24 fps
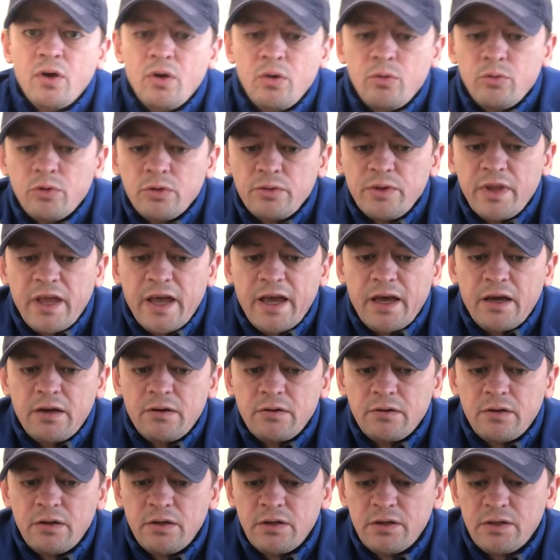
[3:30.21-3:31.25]
will
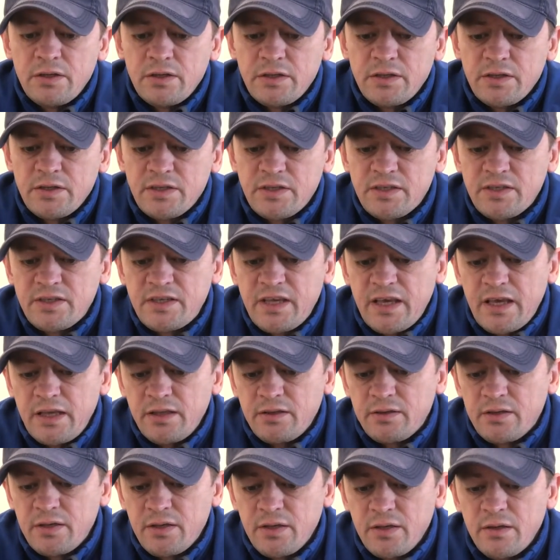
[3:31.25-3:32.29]
now
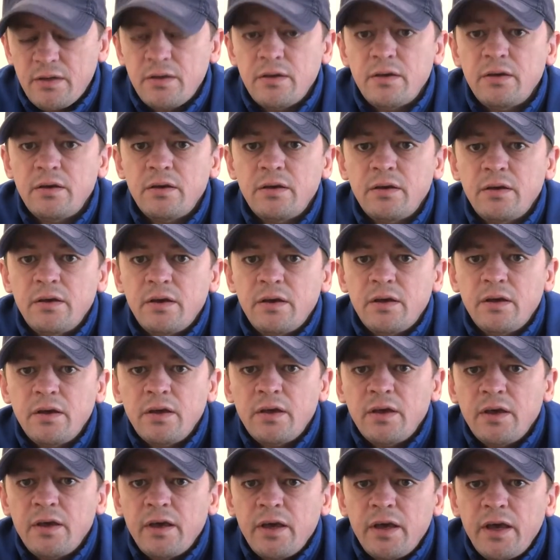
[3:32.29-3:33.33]
sit
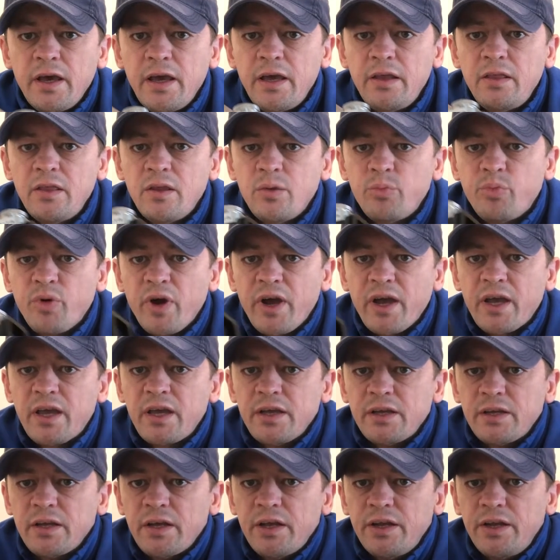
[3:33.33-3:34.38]
in the
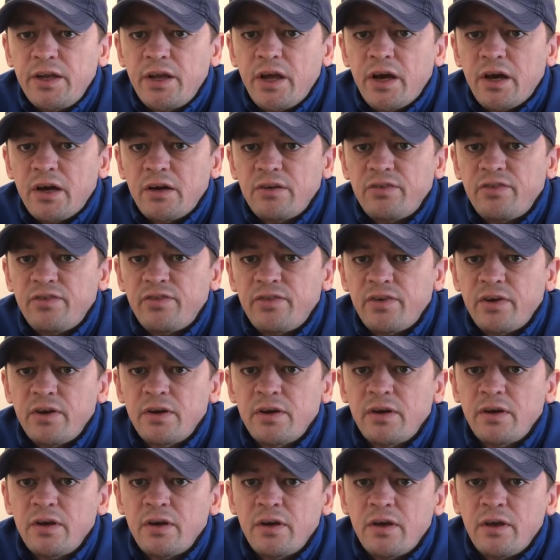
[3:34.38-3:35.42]
bracket enough
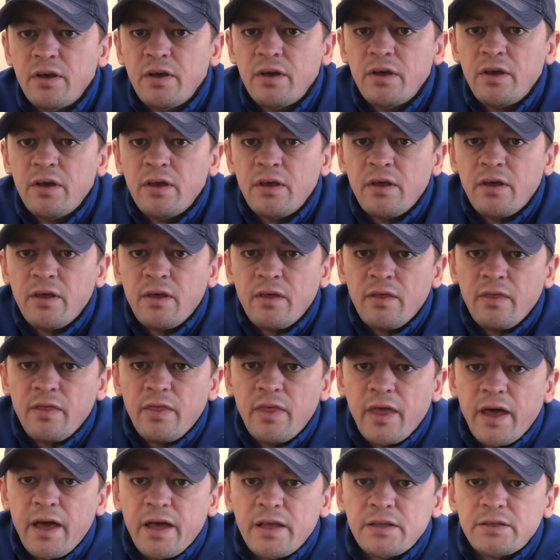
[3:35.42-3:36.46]

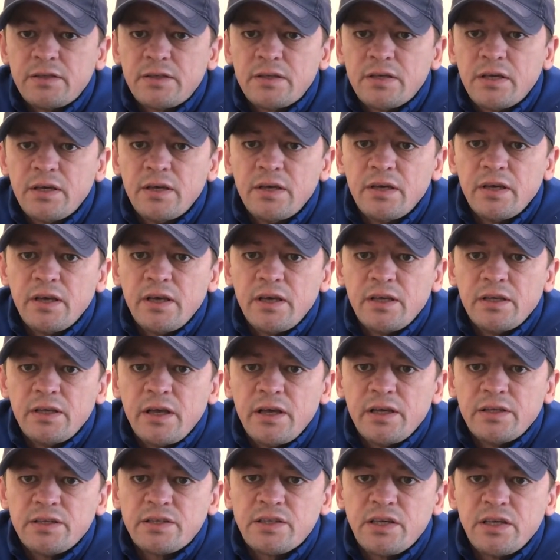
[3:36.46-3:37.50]
that
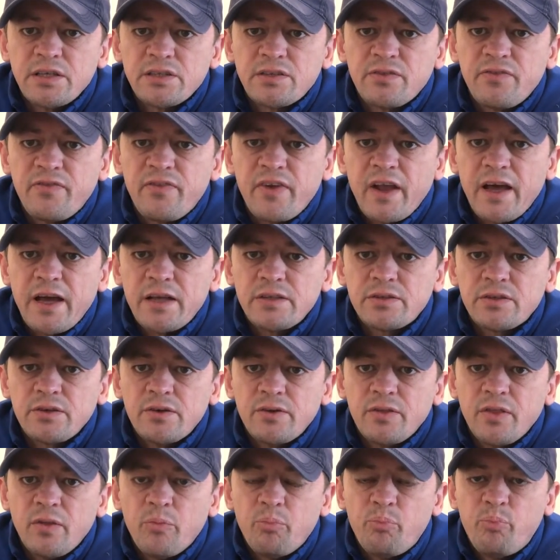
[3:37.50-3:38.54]
it sits flat
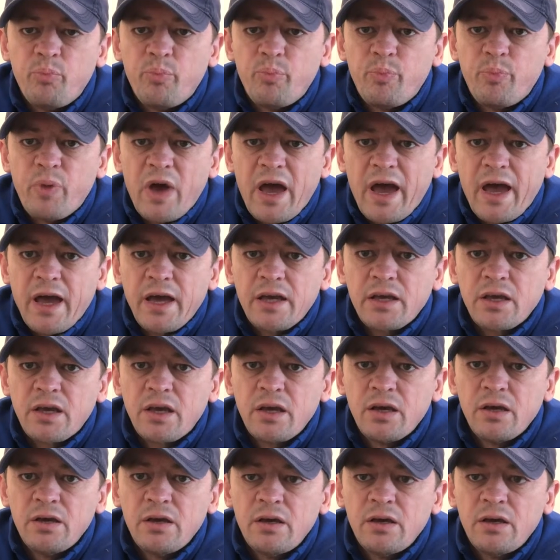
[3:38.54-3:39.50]
on the back.